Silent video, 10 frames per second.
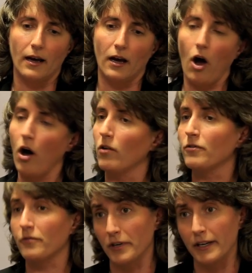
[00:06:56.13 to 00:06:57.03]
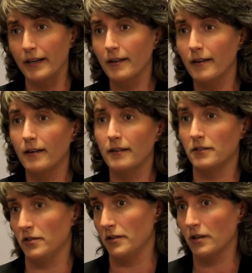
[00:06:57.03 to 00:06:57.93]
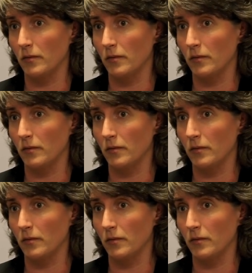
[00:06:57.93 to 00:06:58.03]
all free to the